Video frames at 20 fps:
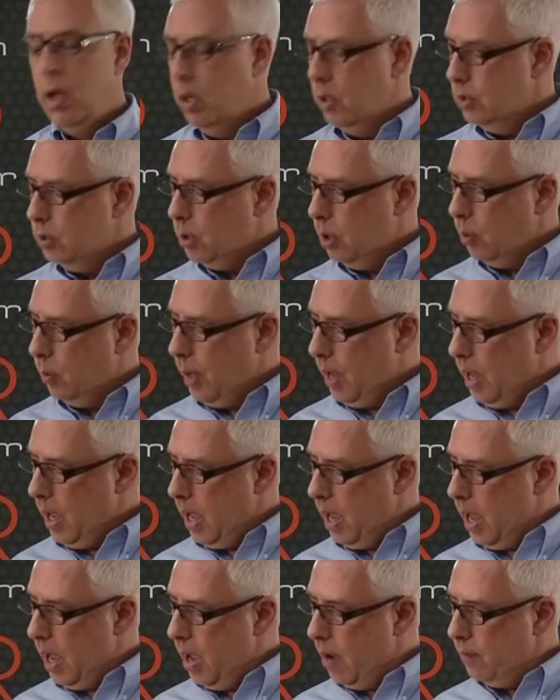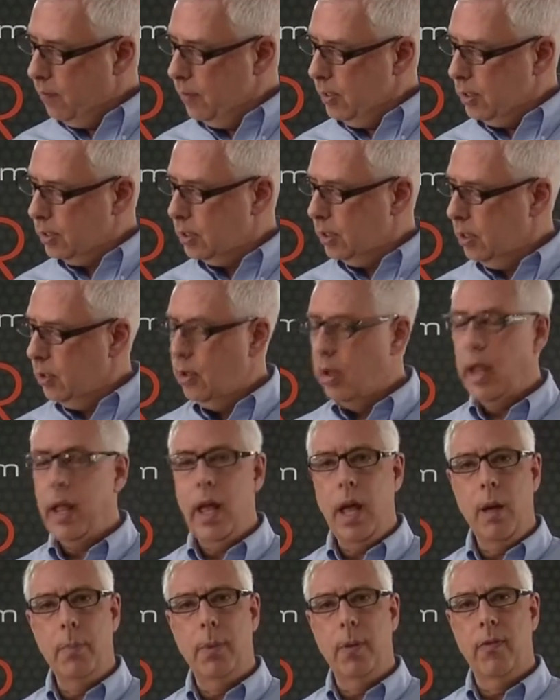So every single
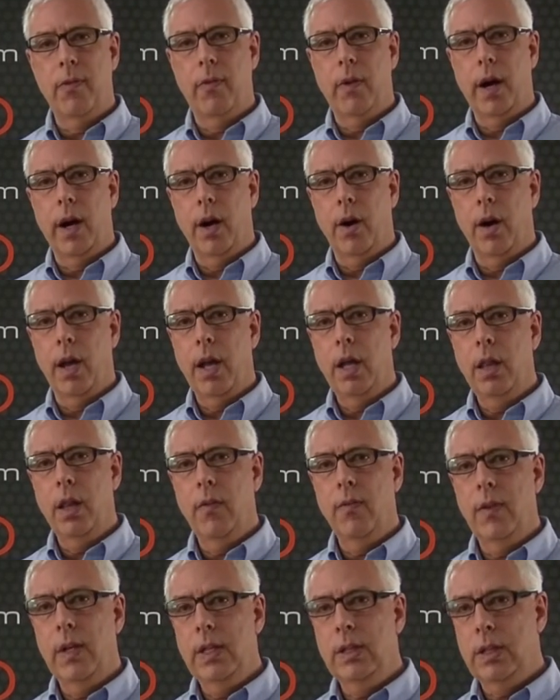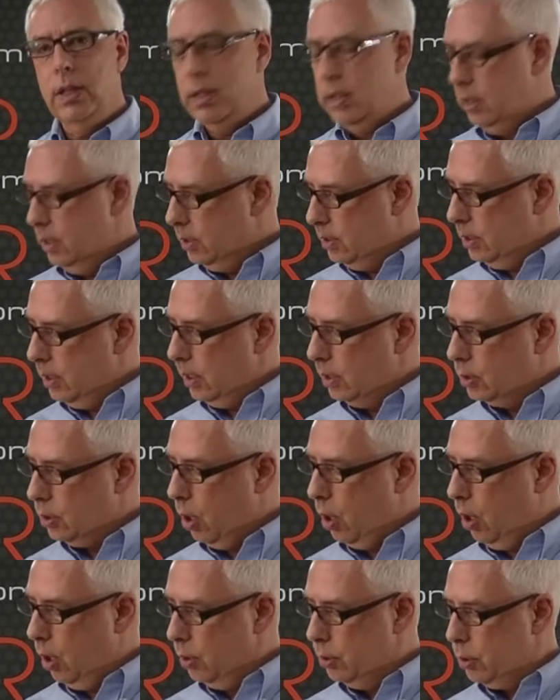amplifier in the
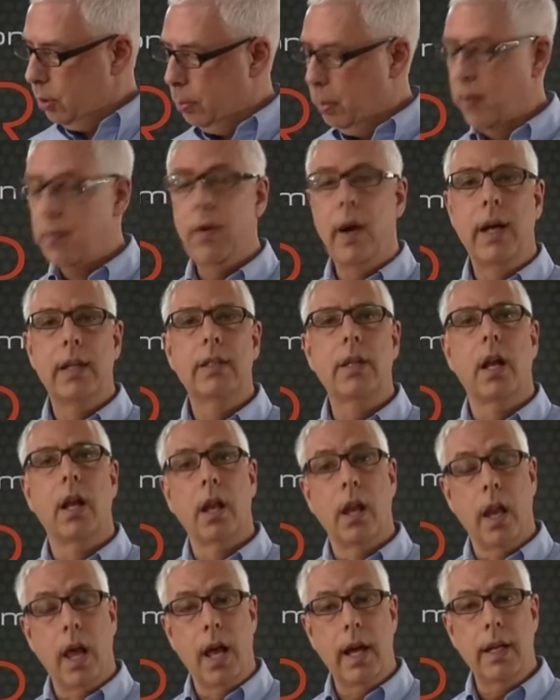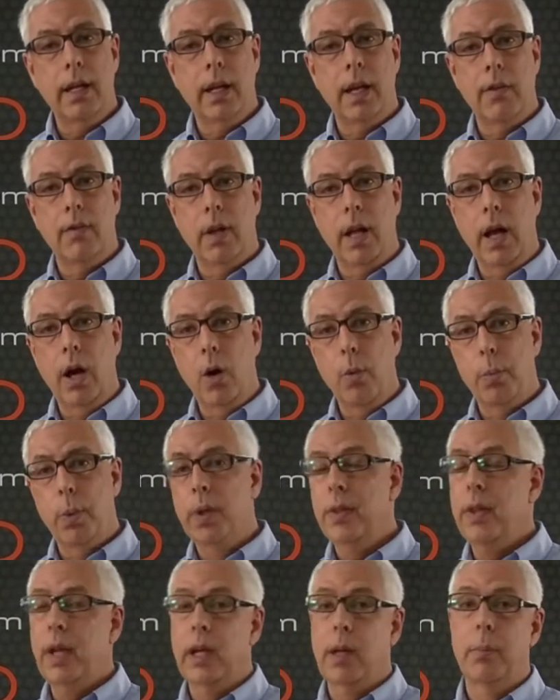V66 also provides a line level
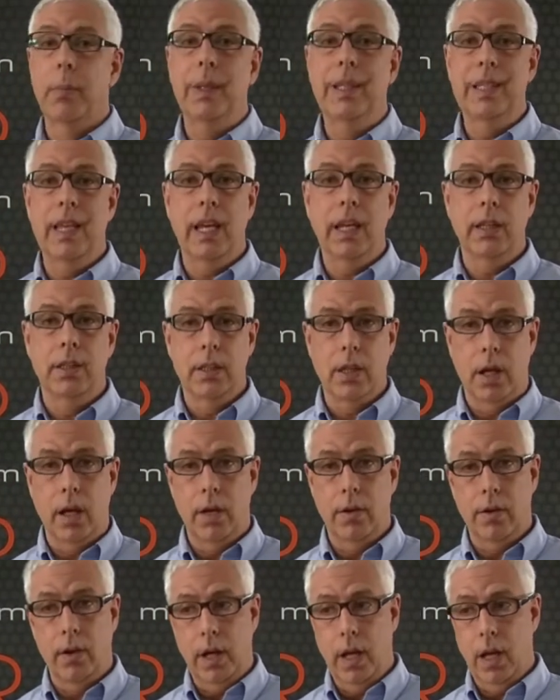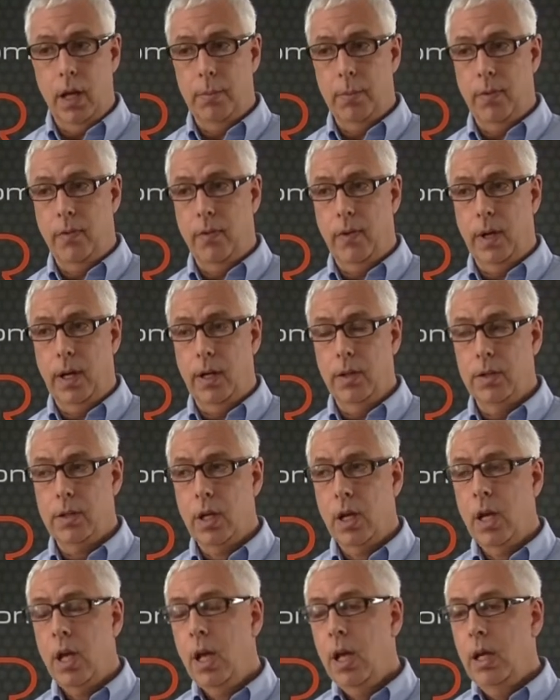output that can be taken to other amplifiers.
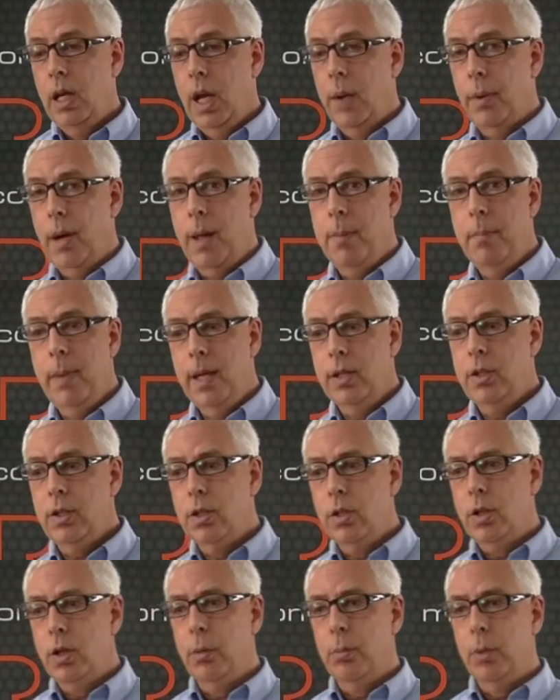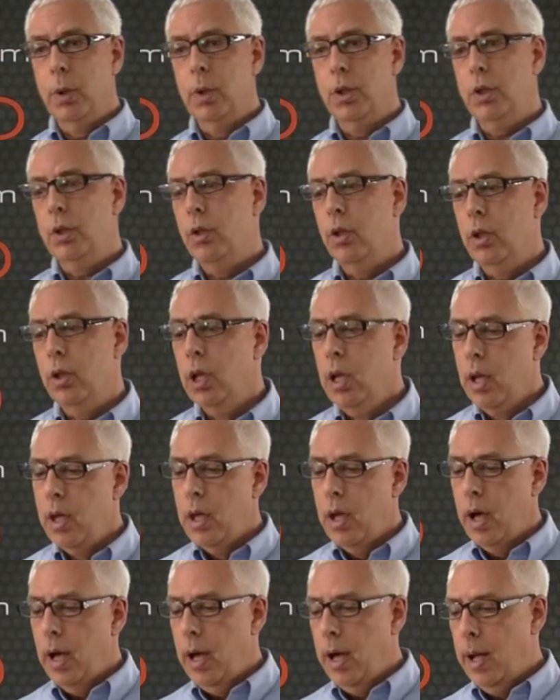Now when I mentioned commercial
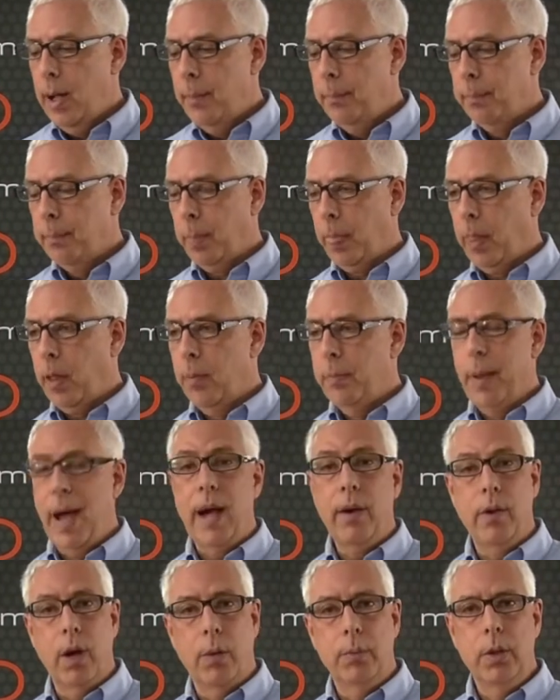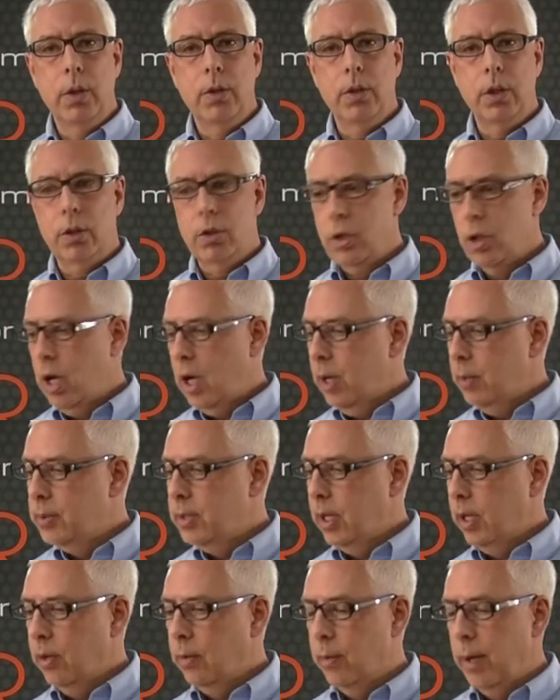background music
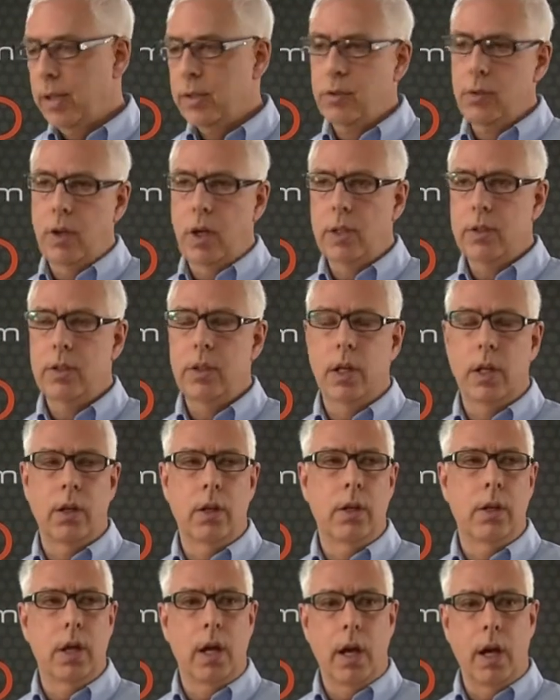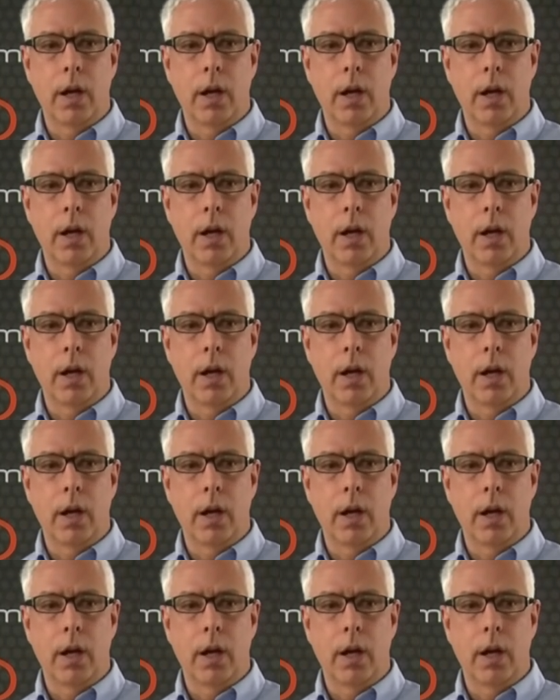jobs and restaurants and